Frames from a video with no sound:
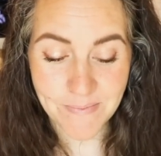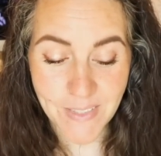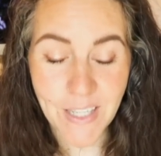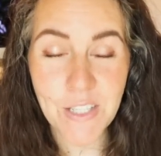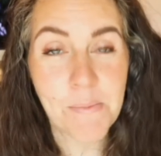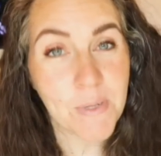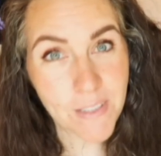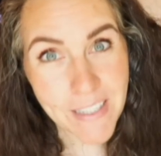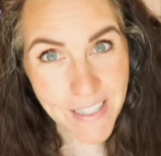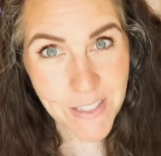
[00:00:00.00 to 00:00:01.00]
can you
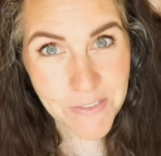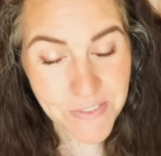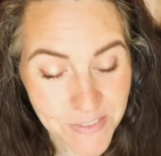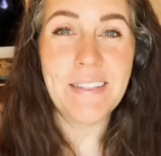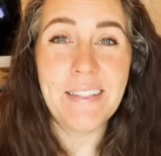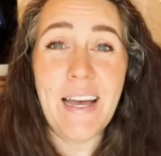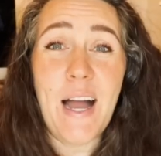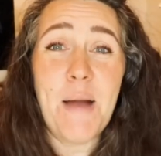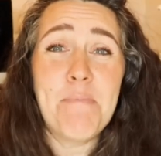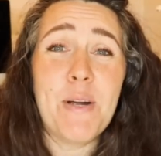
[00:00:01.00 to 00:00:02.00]
believe
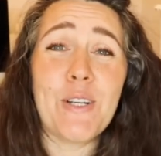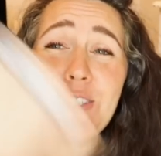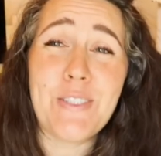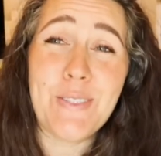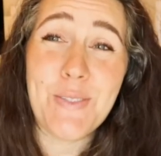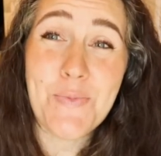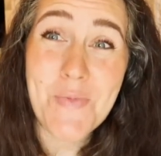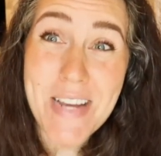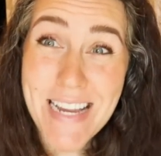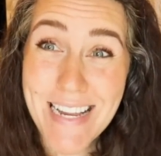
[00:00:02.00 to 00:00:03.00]
I purchased
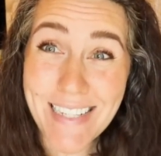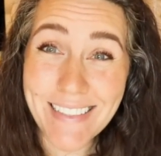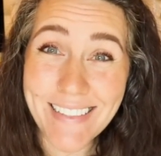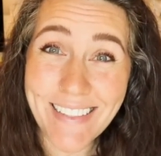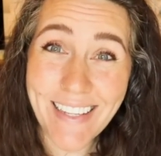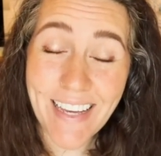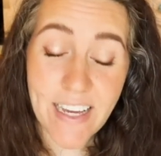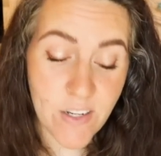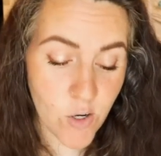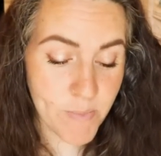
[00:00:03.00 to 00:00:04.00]
rings
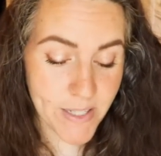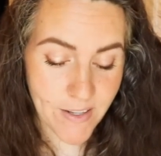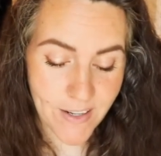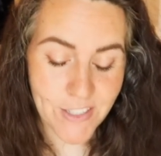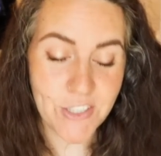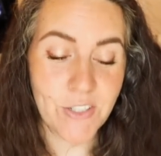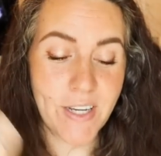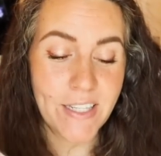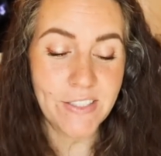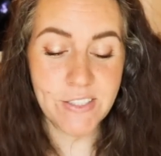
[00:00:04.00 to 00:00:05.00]
again. Oh my gosh.
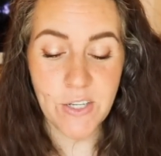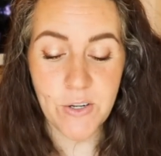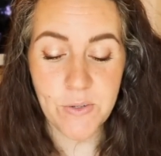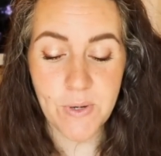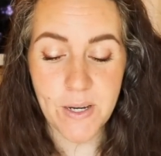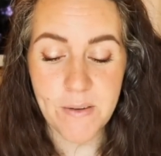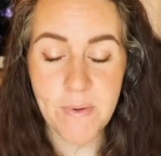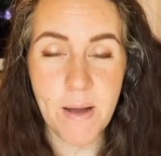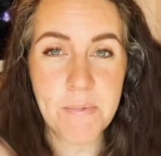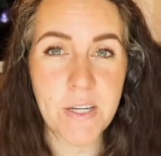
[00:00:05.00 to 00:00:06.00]
Okay, so um,
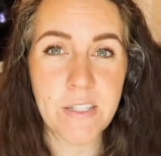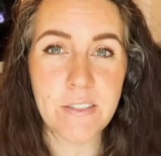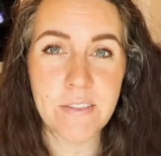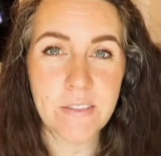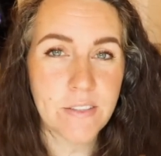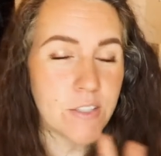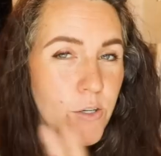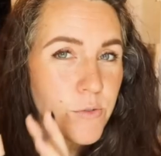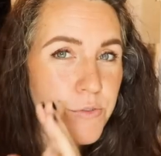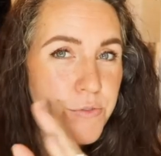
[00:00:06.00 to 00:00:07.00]
I'm gonna
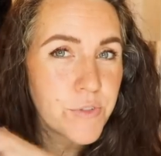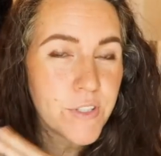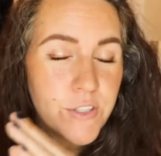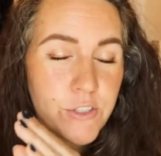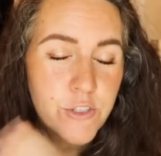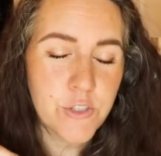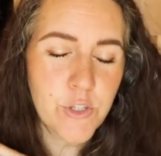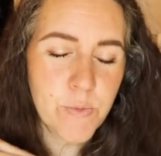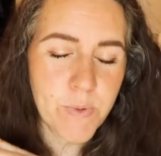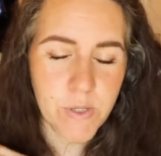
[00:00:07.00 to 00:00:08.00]
go through this
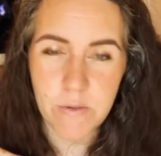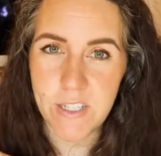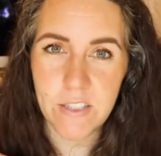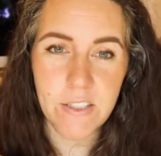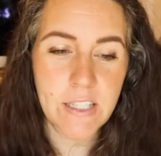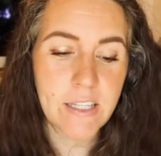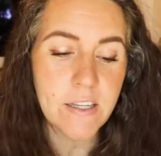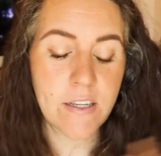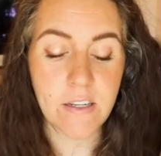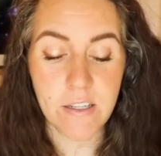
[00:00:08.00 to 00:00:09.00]
super quickly
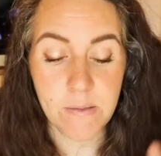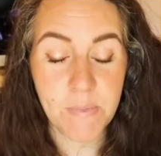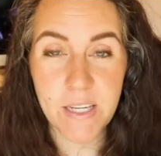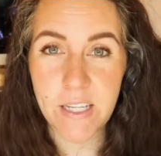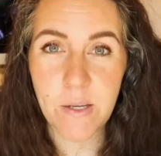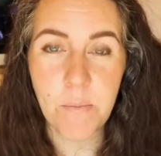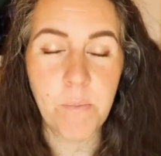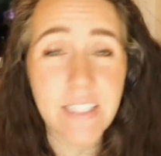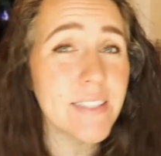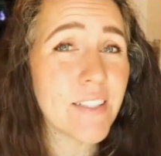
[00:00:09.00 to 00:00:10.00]
in a minute.
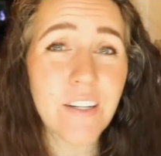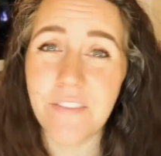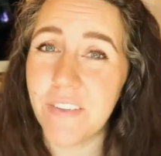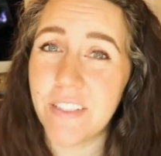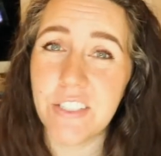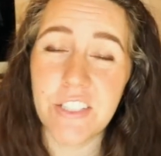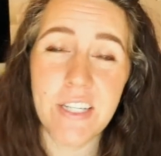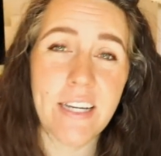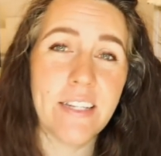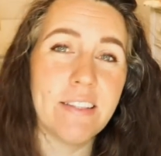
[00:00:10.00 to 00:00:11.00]
It's not finished
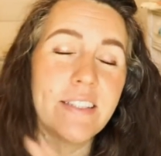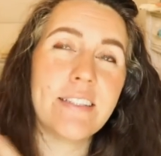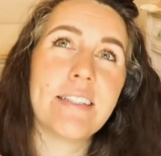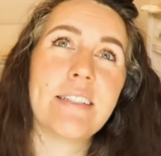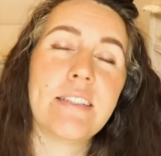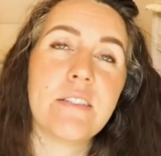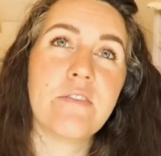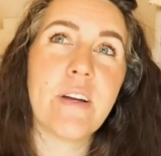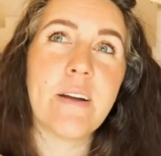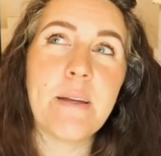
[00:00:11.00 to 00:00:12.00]
yet. This is
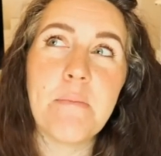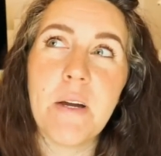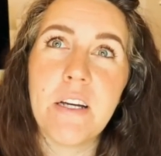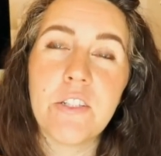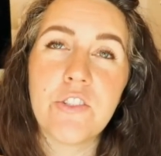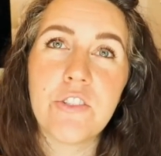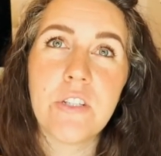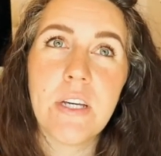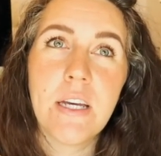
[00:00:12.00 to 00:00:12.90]
very much